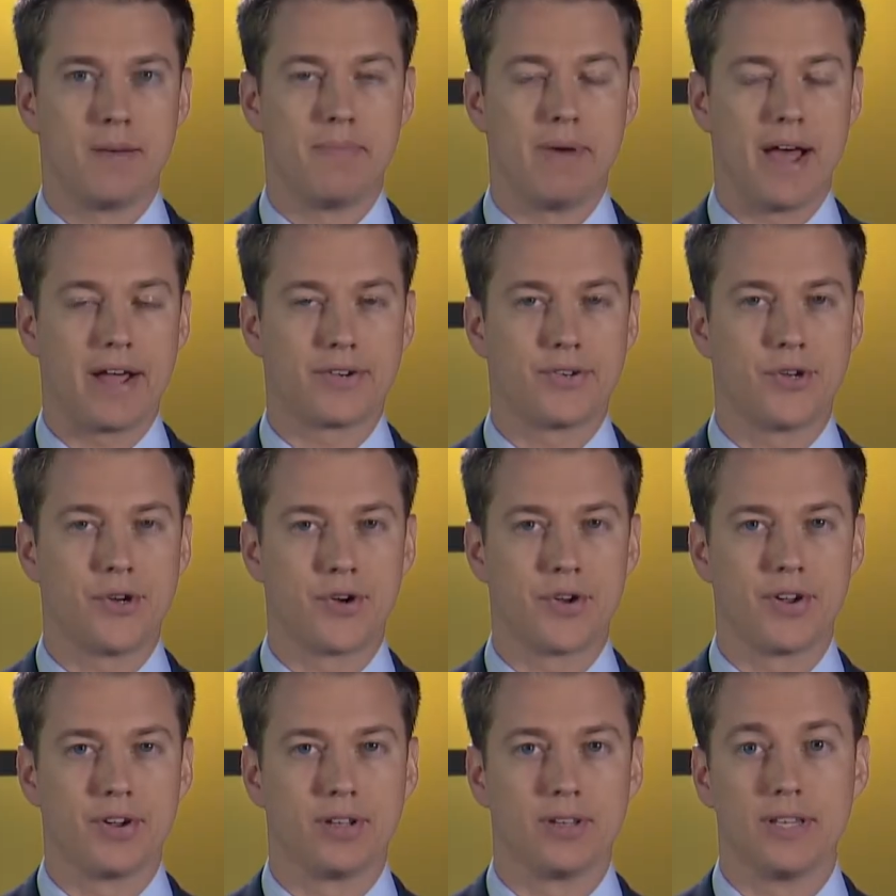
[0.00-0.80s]

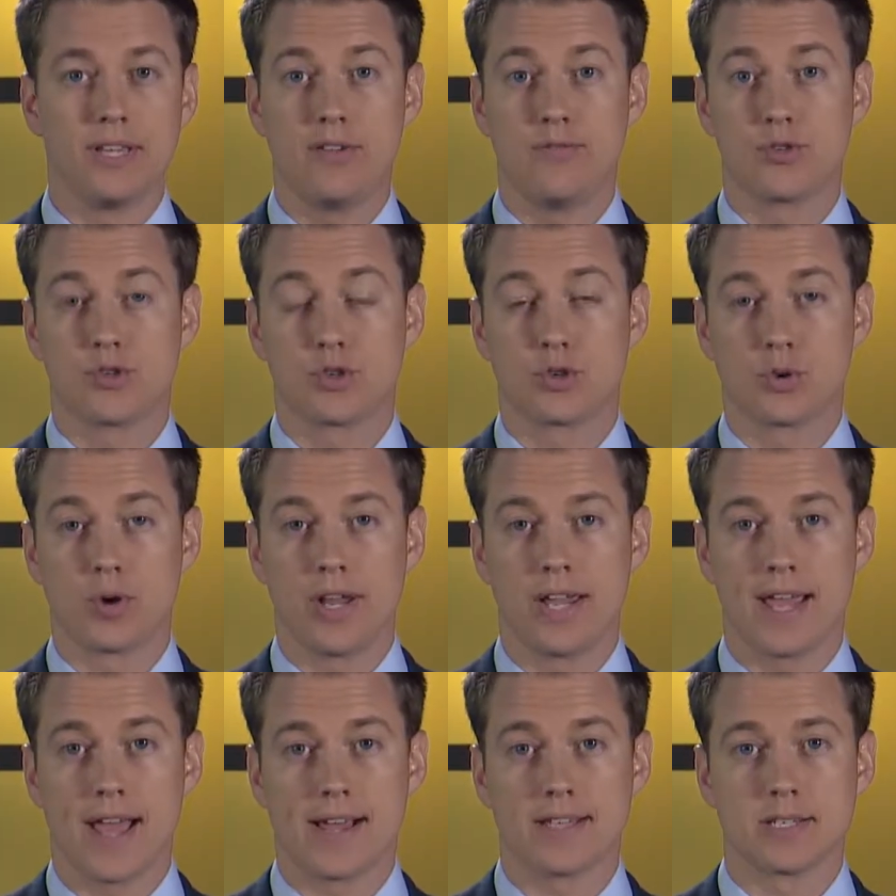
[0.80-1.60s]
Bacterial leaf
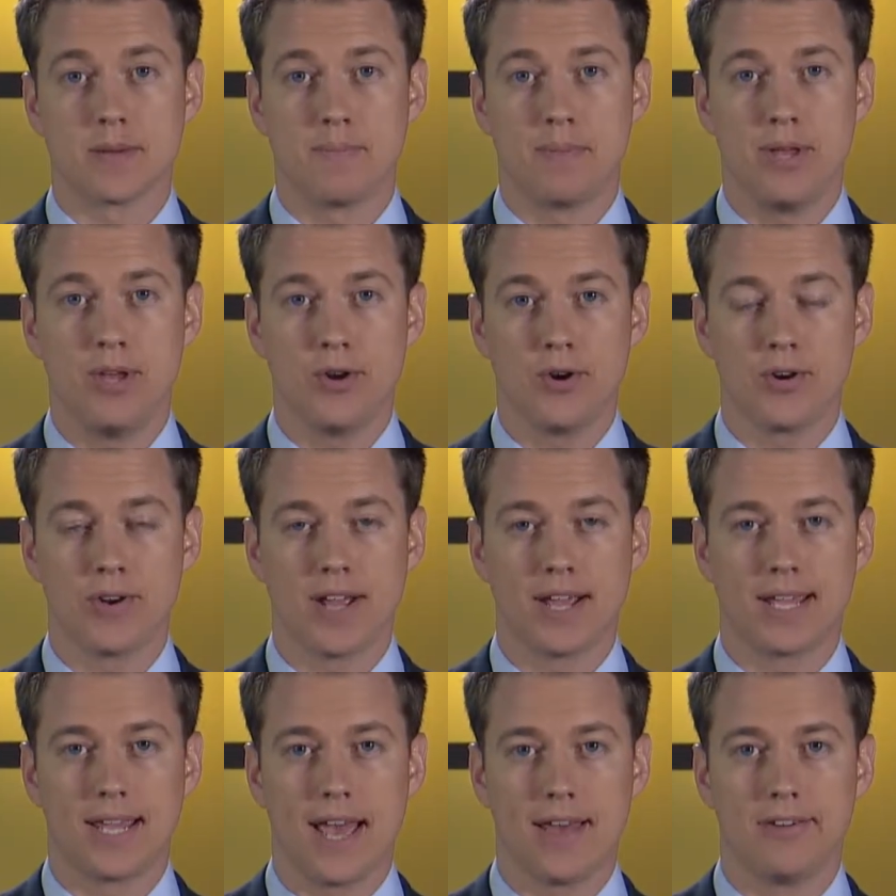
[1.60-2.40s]
streak has appeared
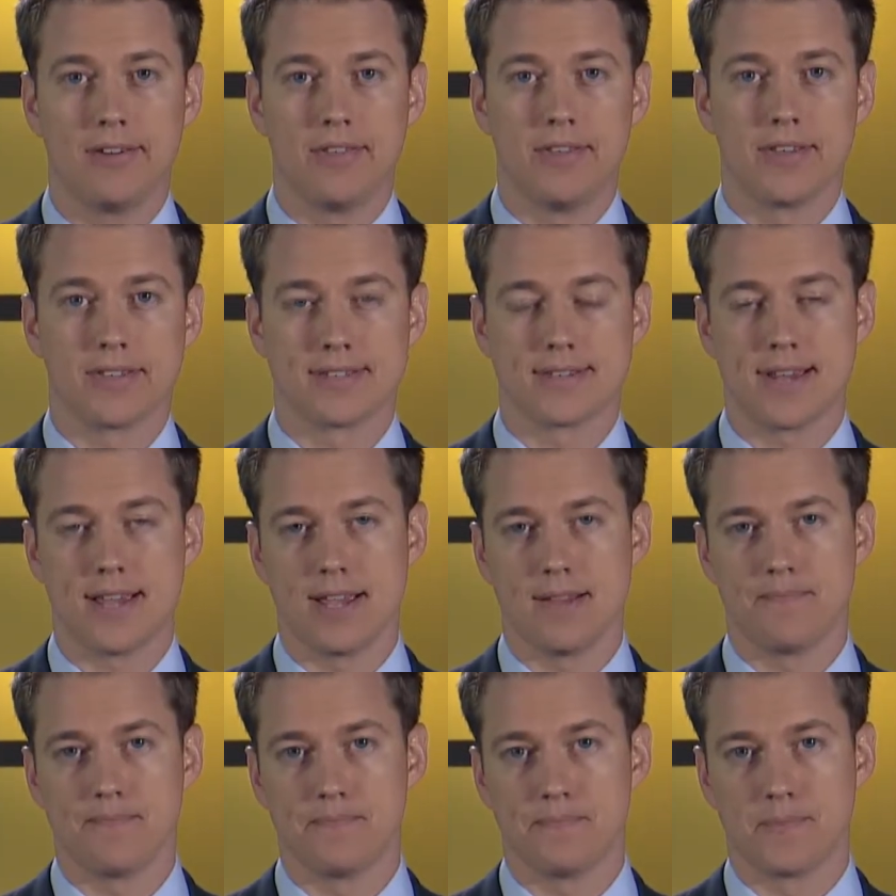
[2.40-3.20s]
again in the
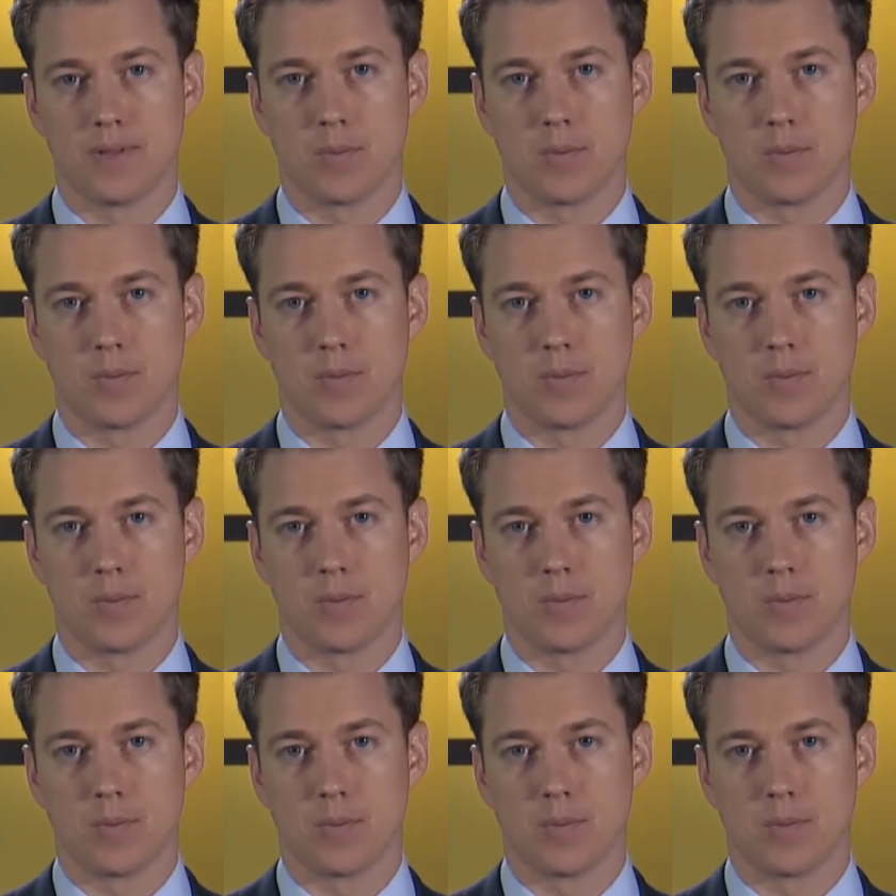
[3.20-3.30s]
state.